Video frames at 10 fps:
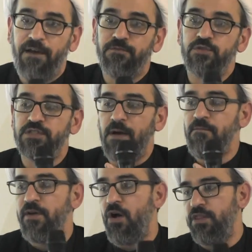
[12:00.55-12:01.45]
have to
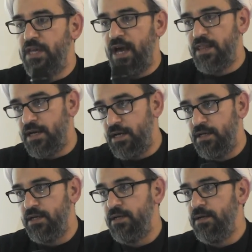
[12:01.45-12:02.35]
some way or the other
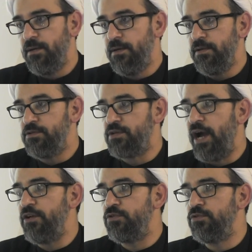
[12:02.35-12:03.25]

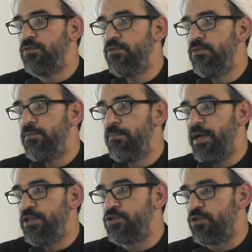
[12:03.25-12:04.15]
try to
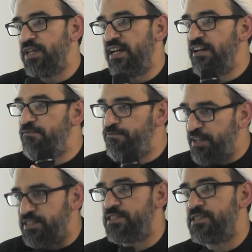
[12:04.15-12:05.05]
make sure that it
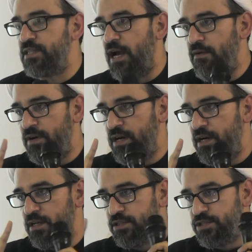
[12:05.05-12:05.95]
fits
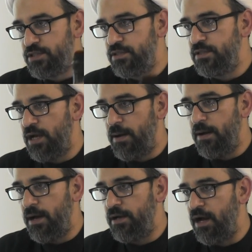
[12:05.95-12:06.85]
our uh,
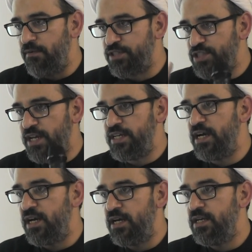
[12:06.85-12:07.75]
our
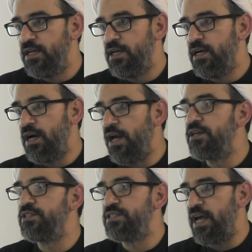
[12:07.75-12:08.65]
sharia uh,
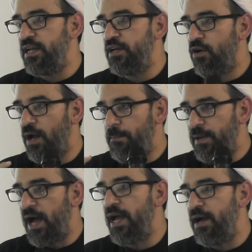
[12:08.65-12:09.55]
understanding or
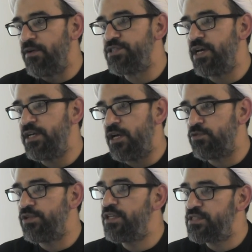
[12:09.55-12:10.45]
apply our sharia
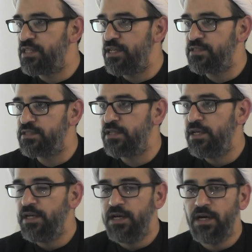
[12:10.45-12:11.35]
to these things
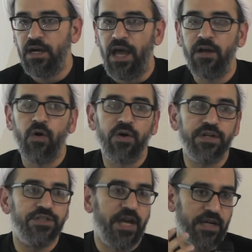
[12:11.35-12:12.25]
and or
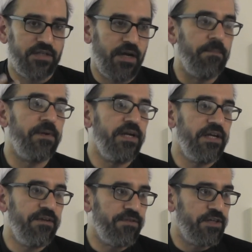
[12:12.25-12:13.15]
reject
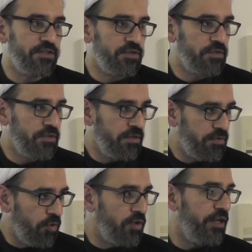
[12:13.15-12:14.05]
completely if it is
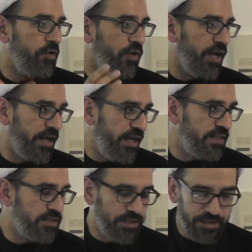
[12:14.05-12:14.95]
totally going
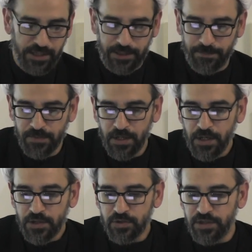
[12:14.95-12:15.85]
against the sharia
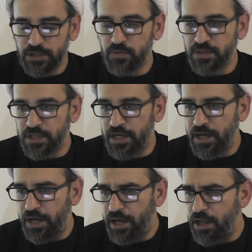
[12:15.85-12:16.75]
so this was
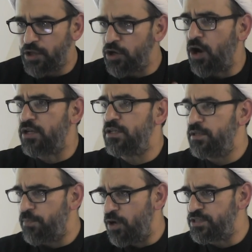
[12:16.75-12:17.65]
a, a, a thought
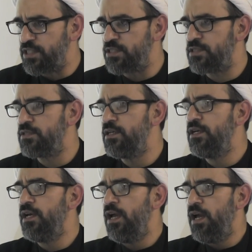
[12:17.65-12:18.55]
process
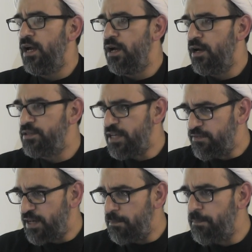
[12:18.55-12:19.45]
uh,
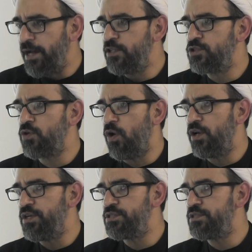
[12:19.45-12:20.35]
developed by the
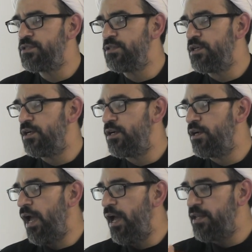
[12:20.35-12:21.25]
scholars uh,
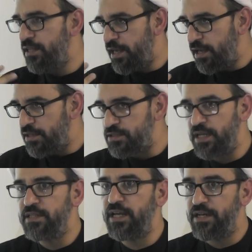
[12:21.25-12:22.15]
and they
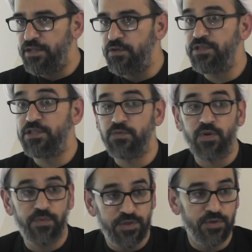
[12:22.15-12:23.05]
said that you know this is
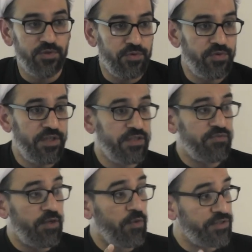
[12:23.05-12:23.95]
what we should do it is
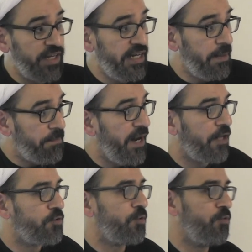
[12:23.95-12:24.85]
it was really a
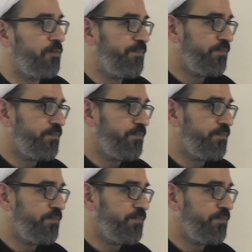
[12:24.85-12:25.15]
breakthrough